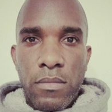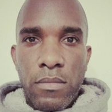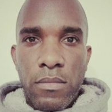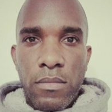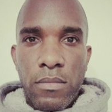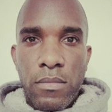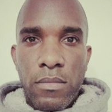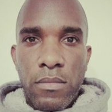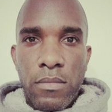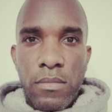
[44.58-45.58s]

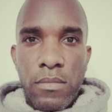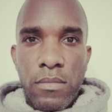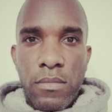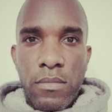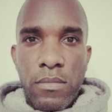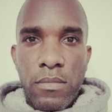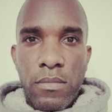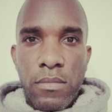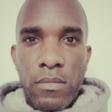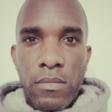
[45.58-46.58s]

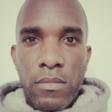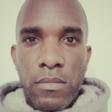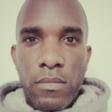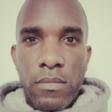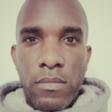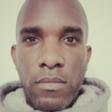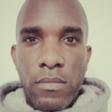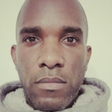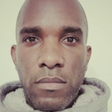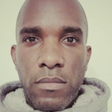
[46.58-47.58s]

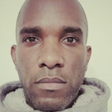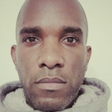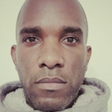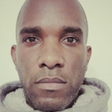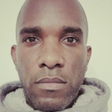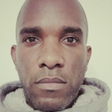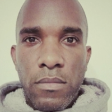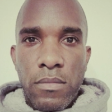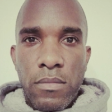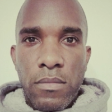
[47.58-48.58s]

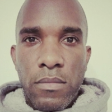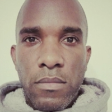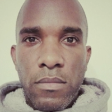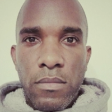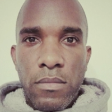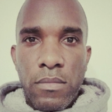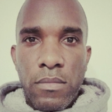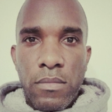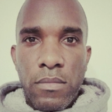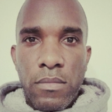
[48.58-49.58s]

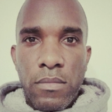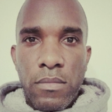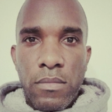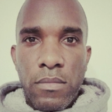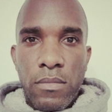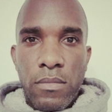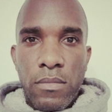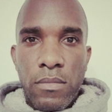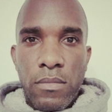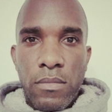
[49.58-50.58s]

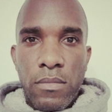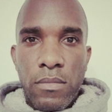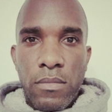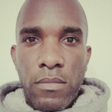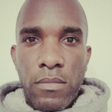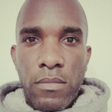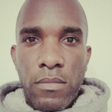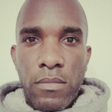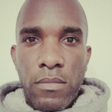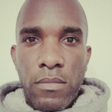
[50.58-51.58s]

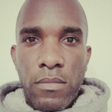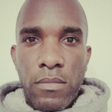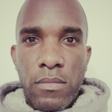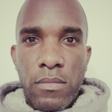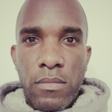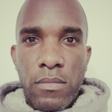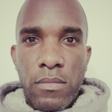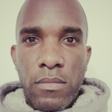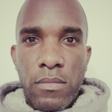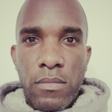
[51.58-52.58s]
The face doesn't move, so there is nothing to read.